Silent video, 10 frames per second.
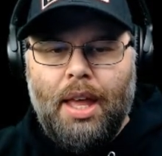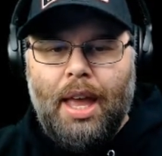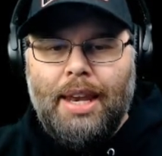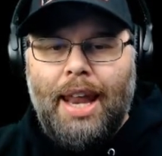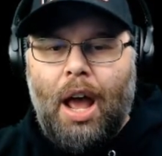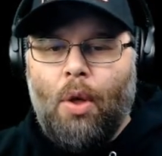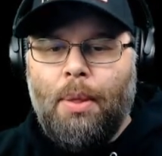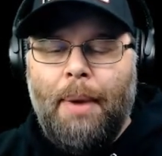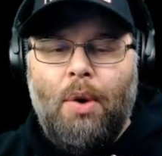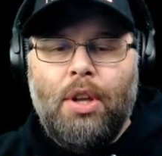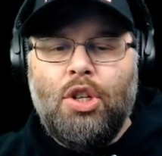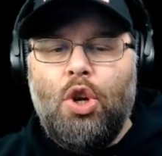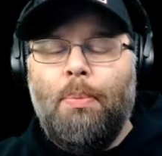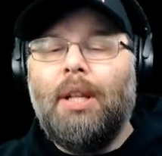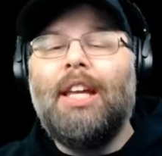Now, the main reason
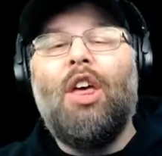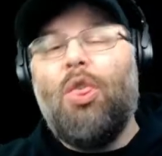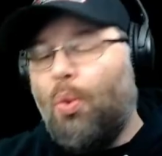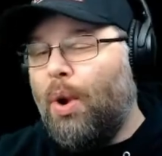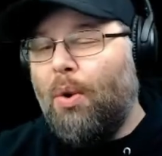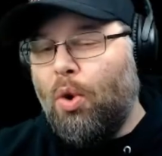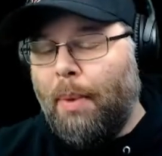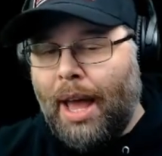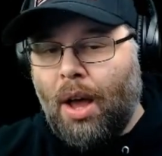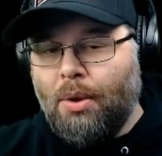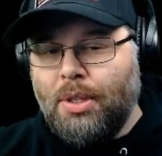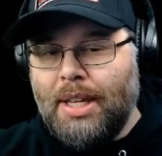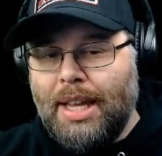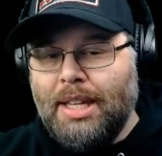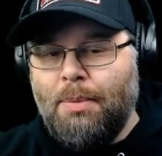you're building a 3-room house
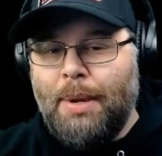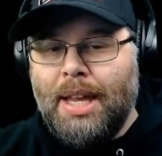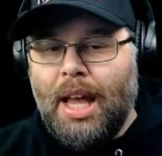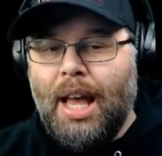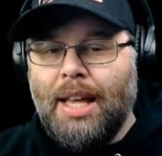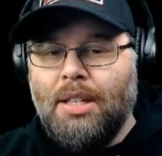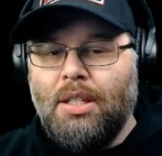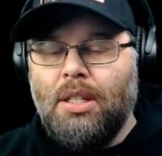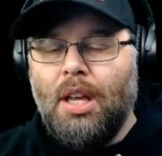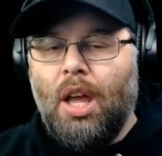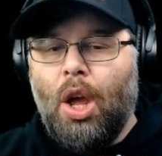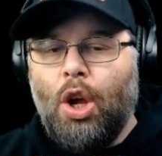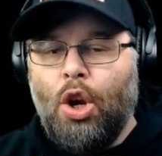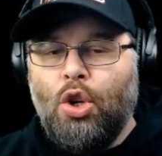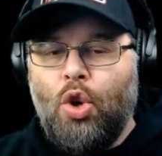is because
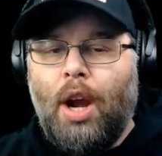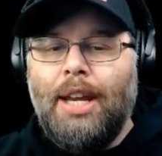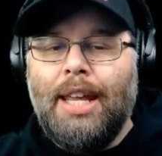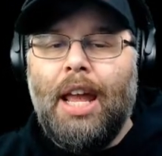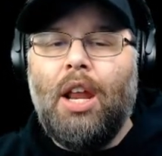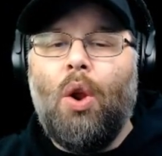you're trying to get